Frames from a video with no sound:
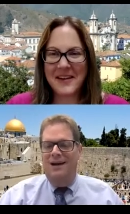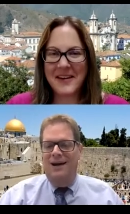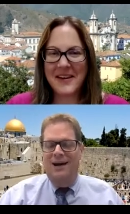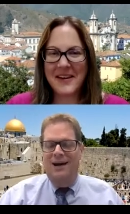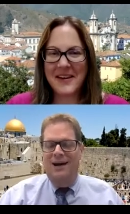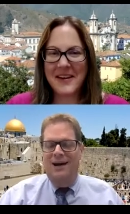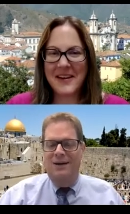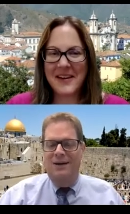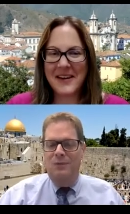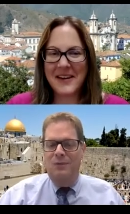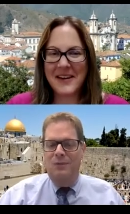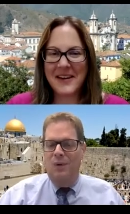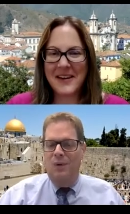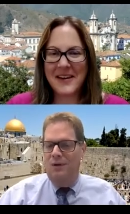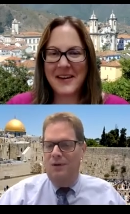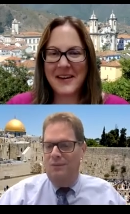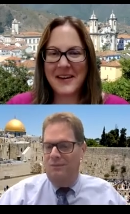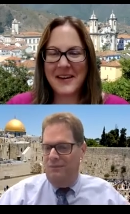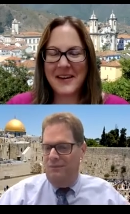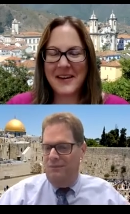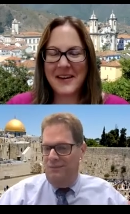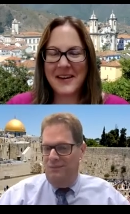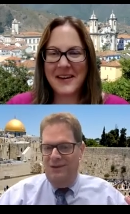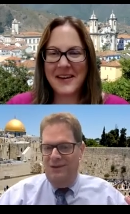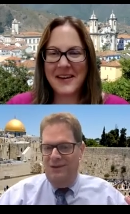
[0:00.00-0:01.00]
Speaker 1: where the
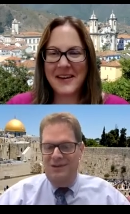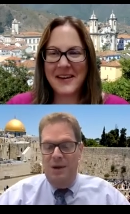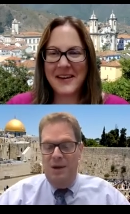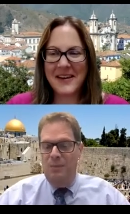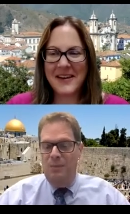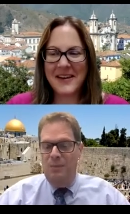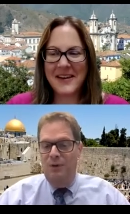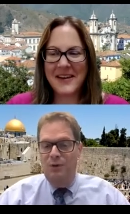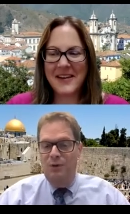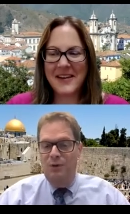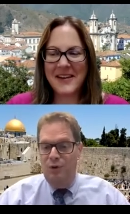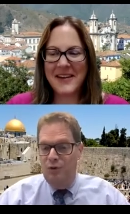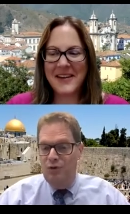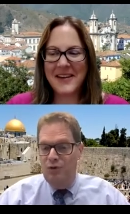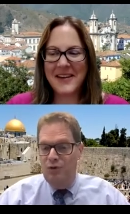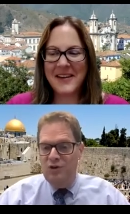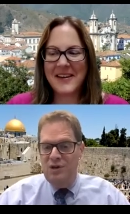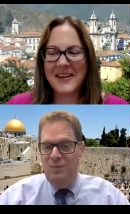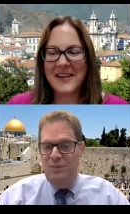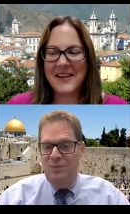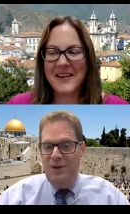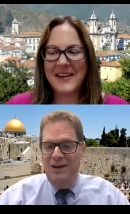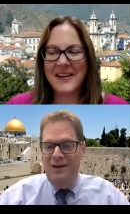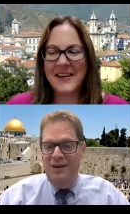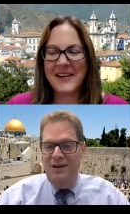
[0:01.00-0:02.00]
temple used to be,
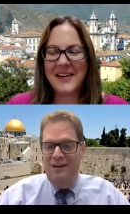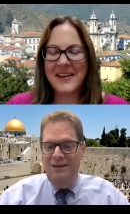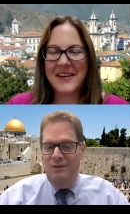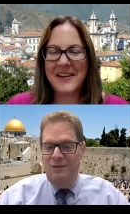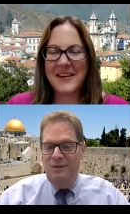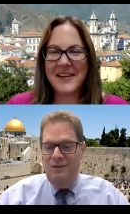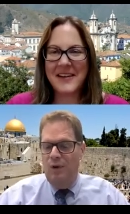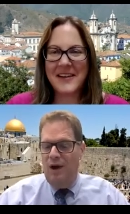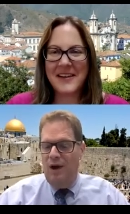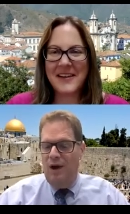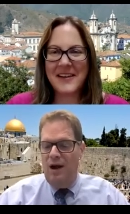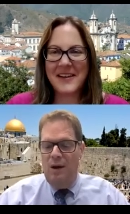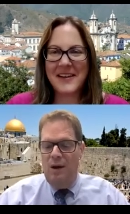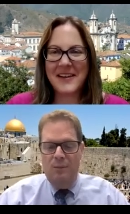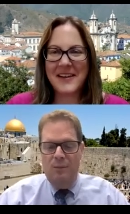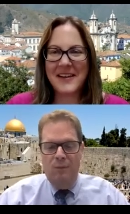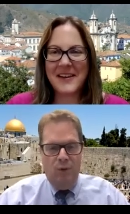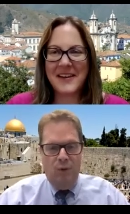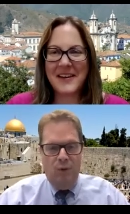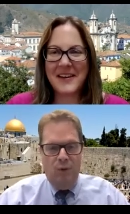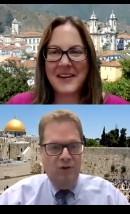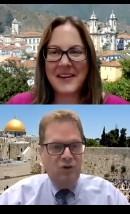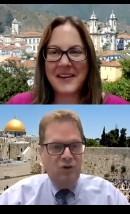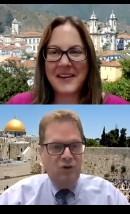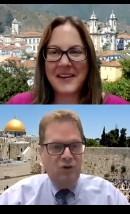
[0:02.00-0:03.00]
where two
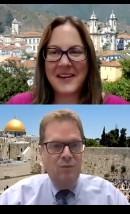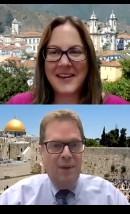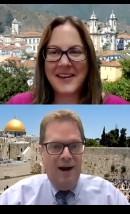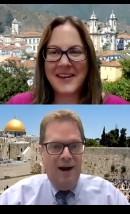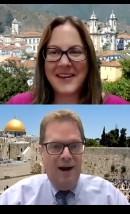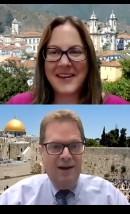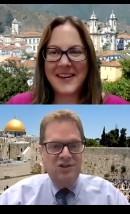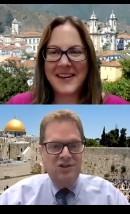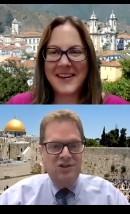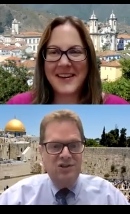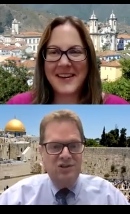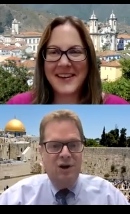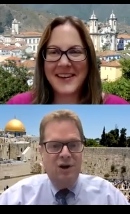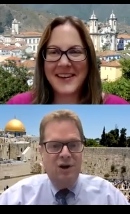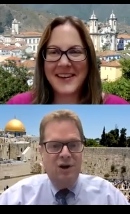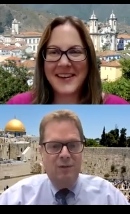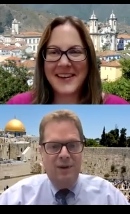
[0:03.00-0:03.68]
mosques are right